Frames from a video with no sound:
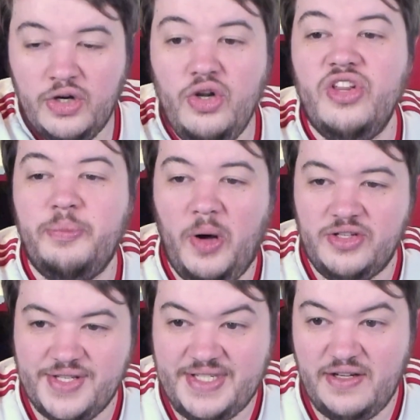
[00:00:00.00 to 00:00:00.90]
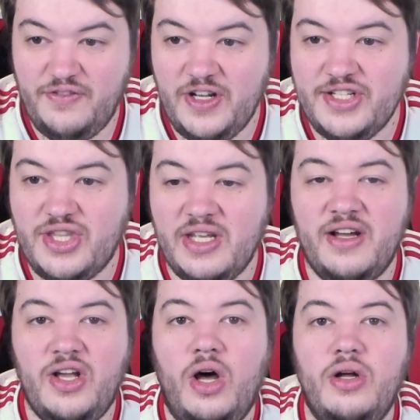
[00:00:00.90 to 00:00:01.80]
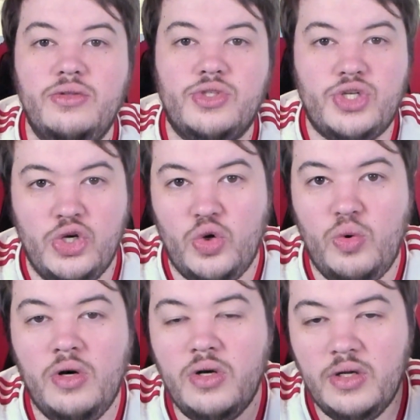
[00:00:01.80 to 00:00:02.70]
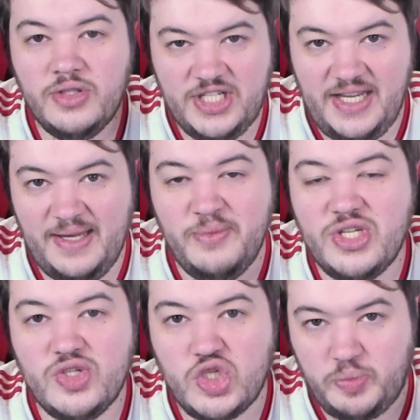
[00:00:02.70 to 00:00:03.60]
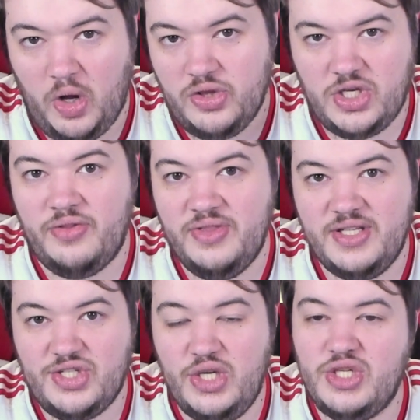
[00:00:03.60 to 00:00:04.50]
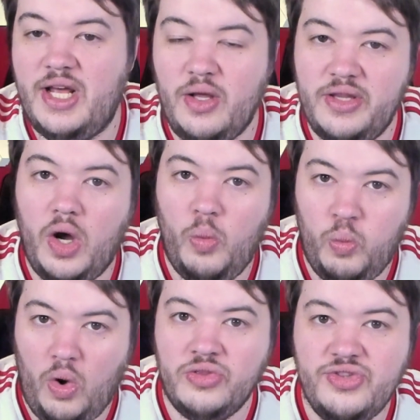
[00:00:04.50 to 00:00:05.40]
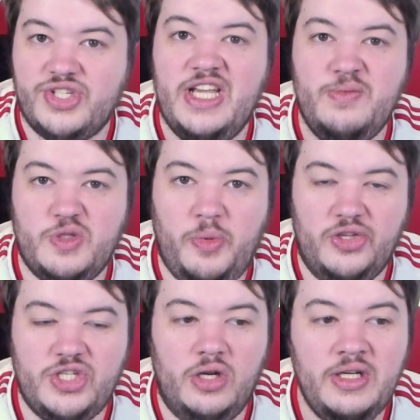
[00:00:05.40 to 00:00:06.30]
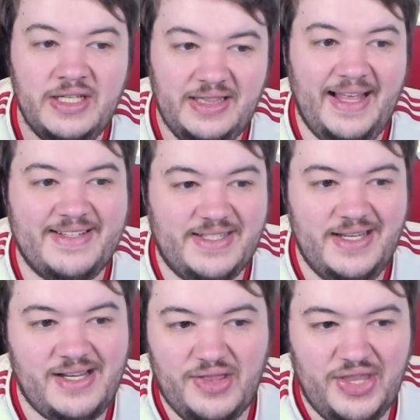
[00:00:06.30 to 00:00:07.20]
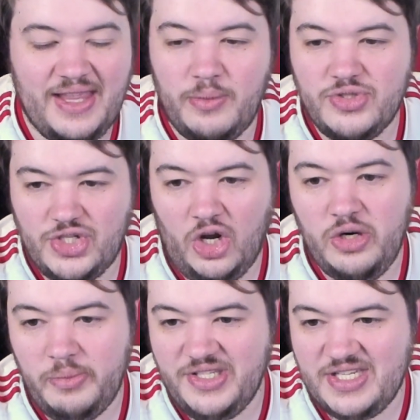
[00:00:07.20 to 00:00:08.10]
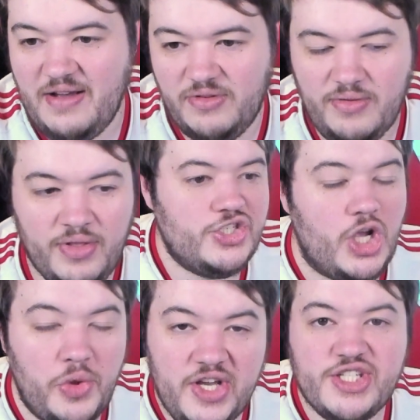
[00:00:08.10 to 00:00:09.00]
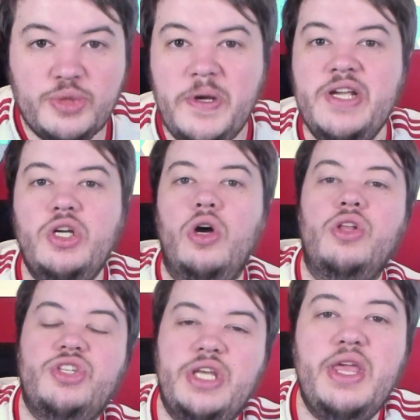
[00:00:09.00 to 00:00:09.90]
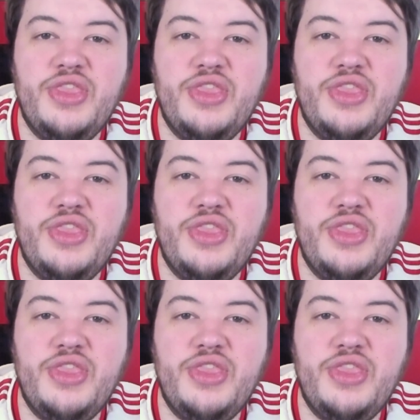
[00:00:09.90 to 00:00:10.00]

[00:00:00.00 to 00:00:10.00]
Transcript: Another positive is that I got 2 teams spot on this season. I only got 1 team spot on last season. I think that was Tottenham in 7th. So this has been Cutsy.